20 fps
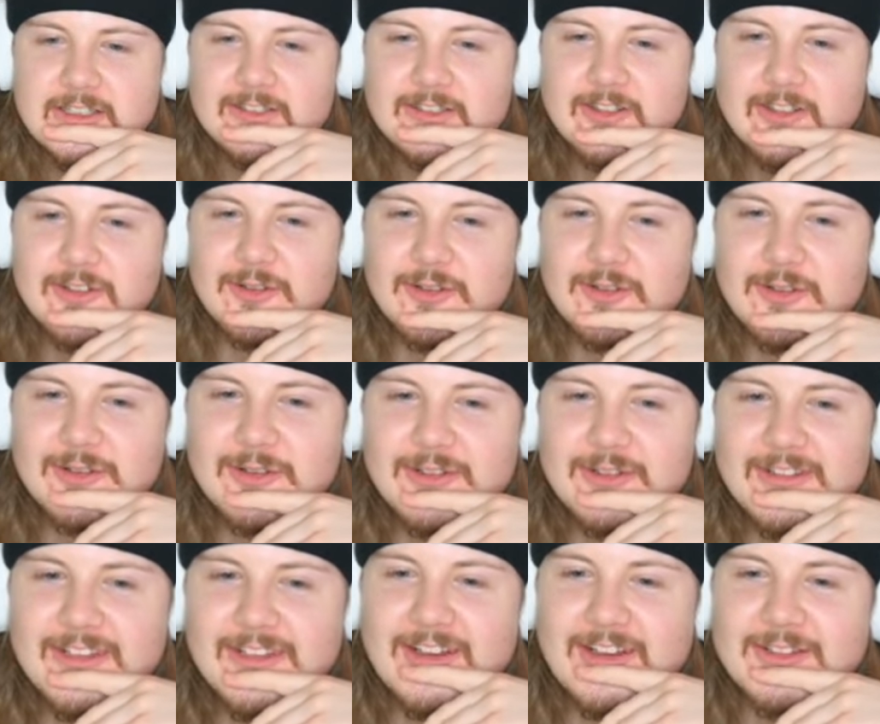Do
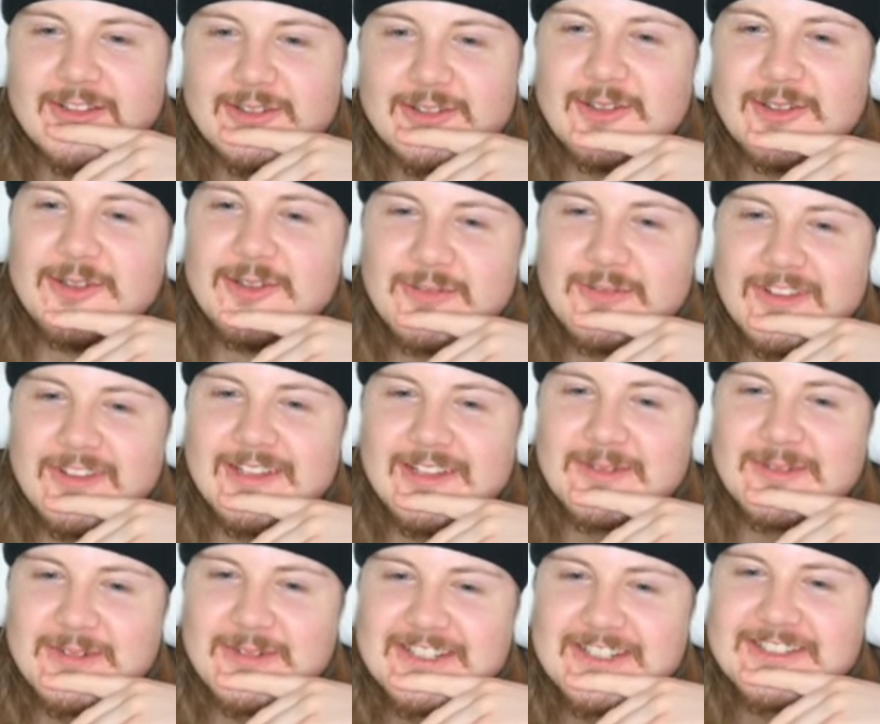you feel the
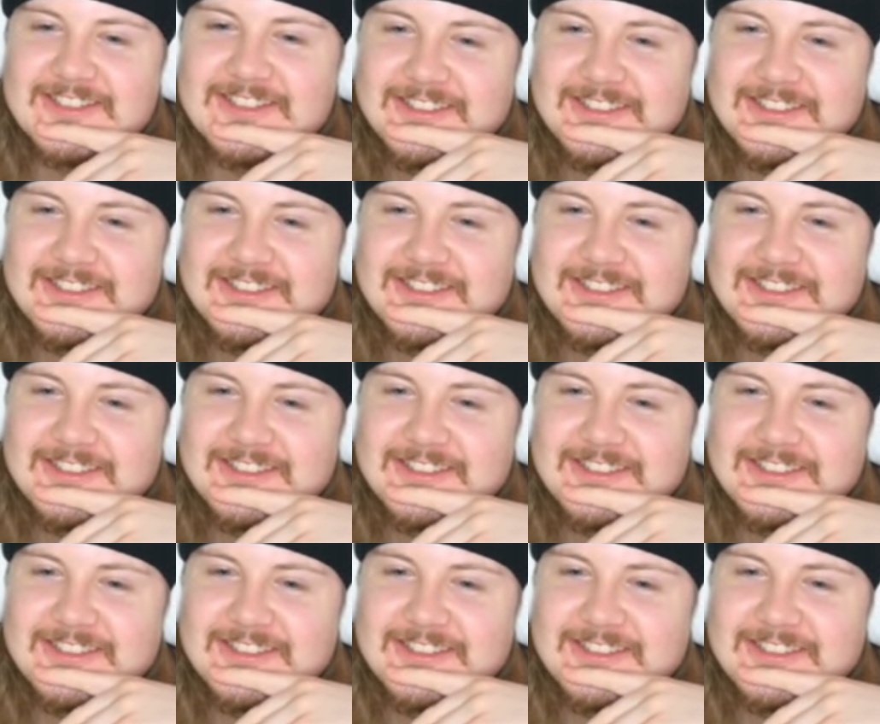pressure?